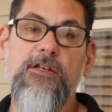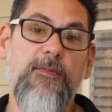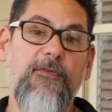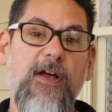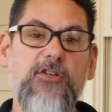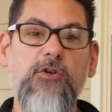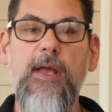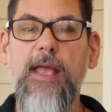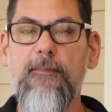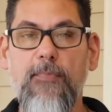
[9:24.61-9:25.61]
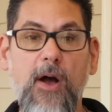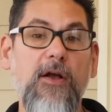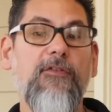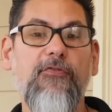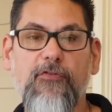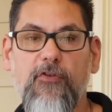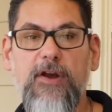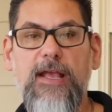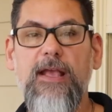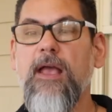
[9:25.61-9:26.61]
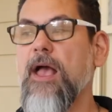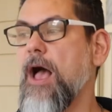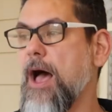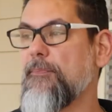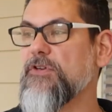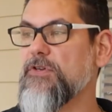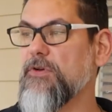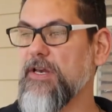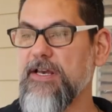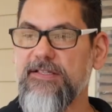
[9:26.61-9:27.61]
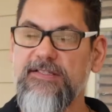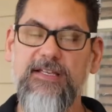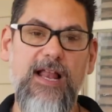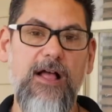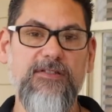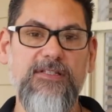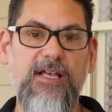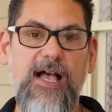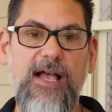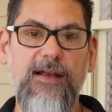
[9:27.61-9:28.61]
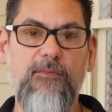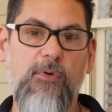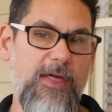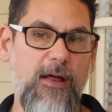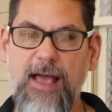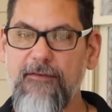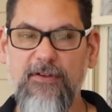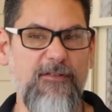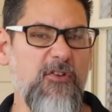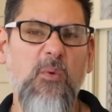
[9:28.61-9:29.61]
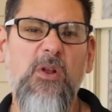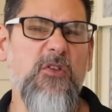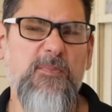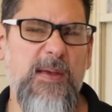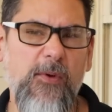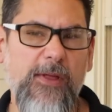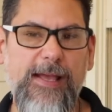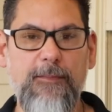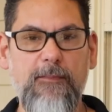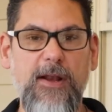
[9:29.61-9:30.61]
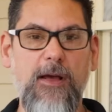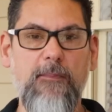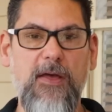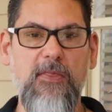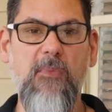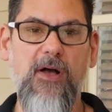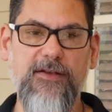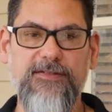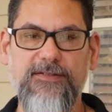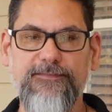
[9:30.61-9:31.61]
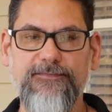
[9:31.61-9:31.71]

to provide you a bug-free opportunity to sit outside without having, if you're one of those people that get bit up by the bugs.